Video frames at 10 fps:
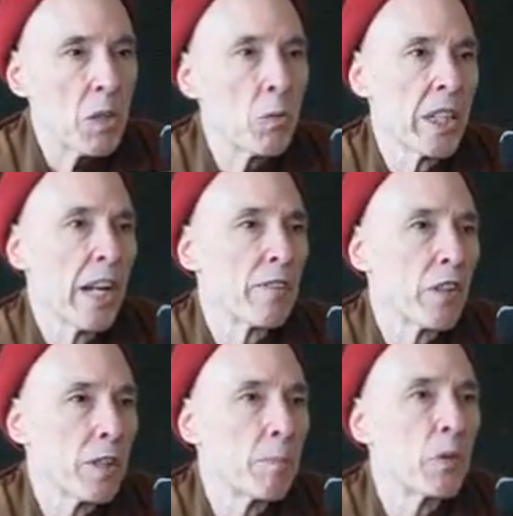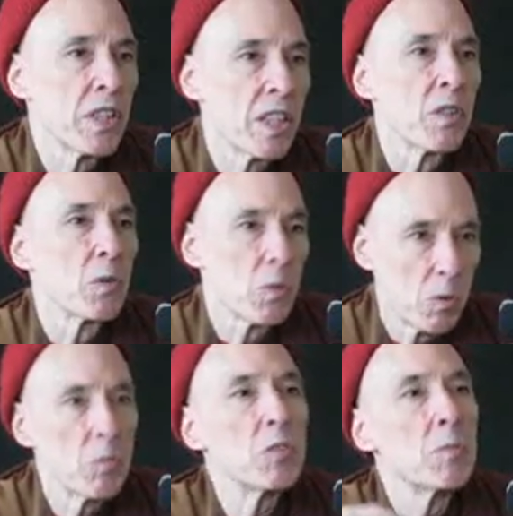Whenever the Buddha
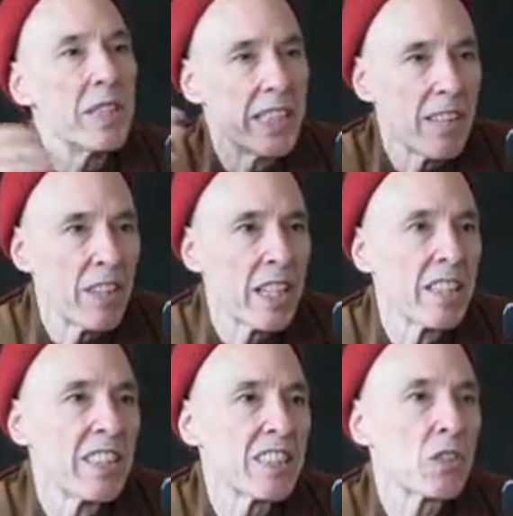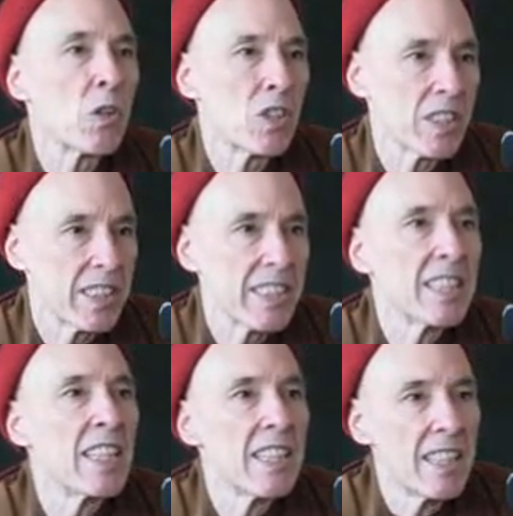would be giving a discourse,
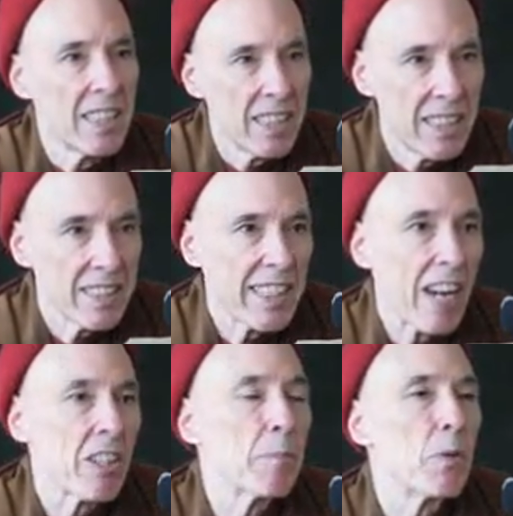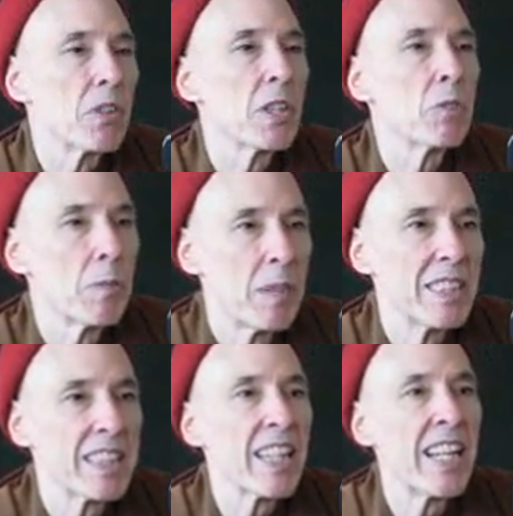Sariputta would be
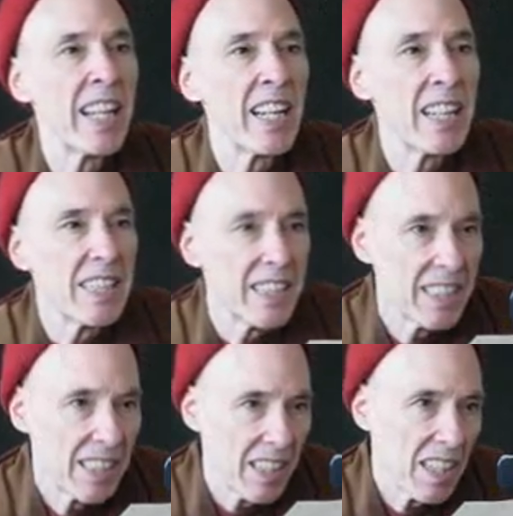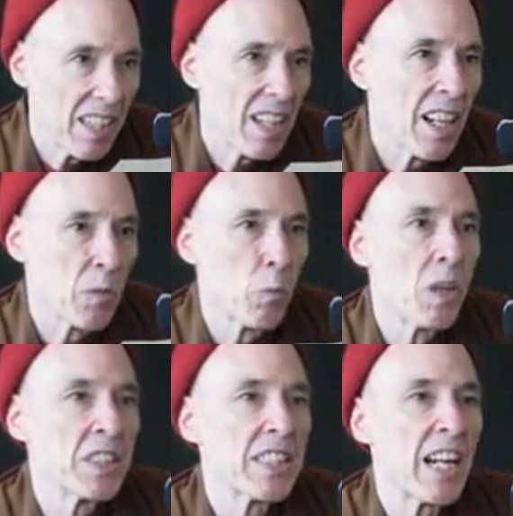sitting on
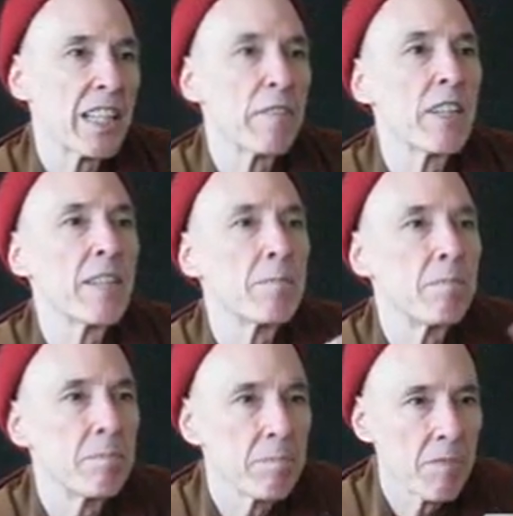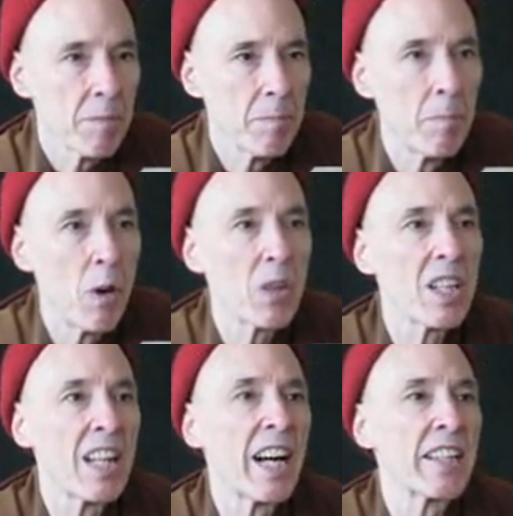one side of him,
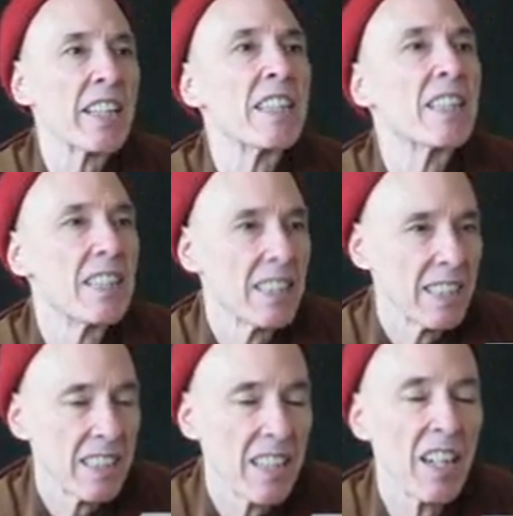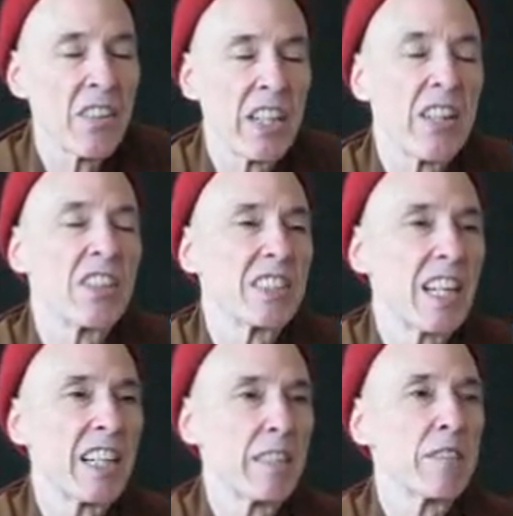Moggallana on the other
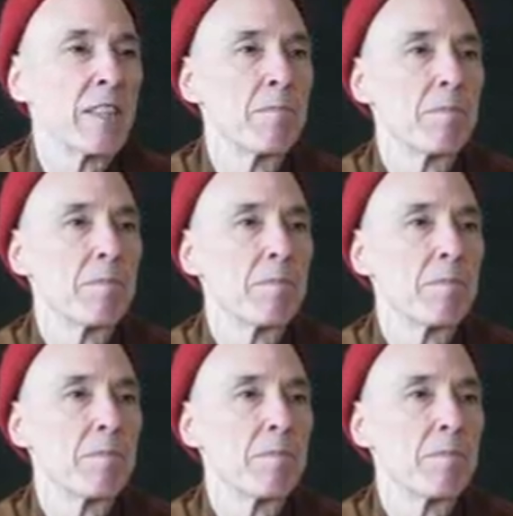side of him.